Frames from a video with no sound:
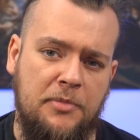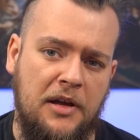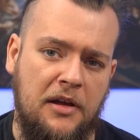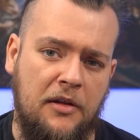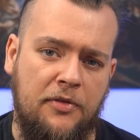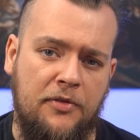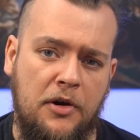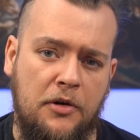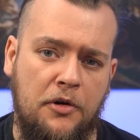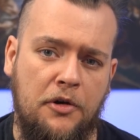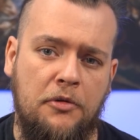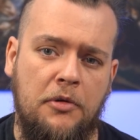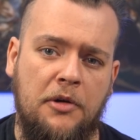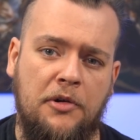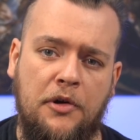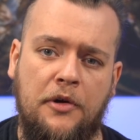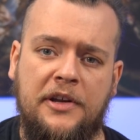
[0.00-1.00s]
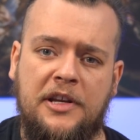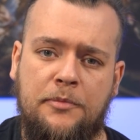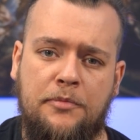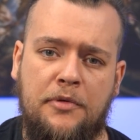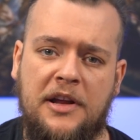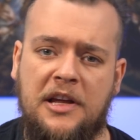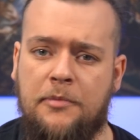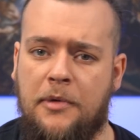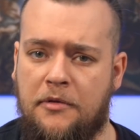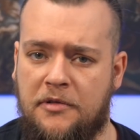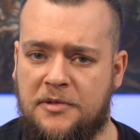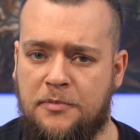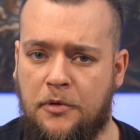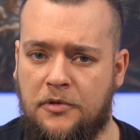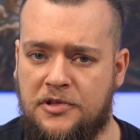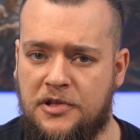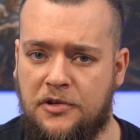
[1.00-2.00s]
of being thorough, I'm going to break my
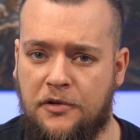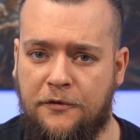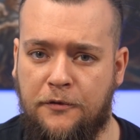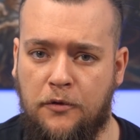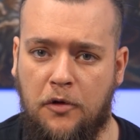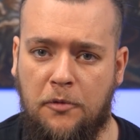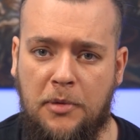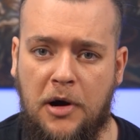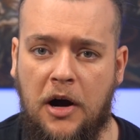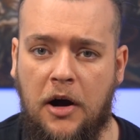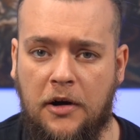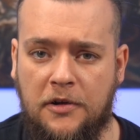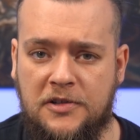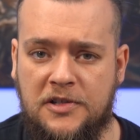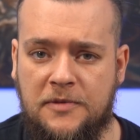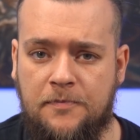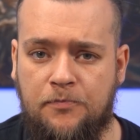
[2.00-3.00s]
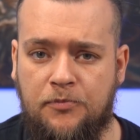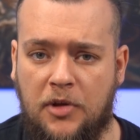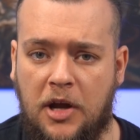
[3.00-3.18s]
response into four parts.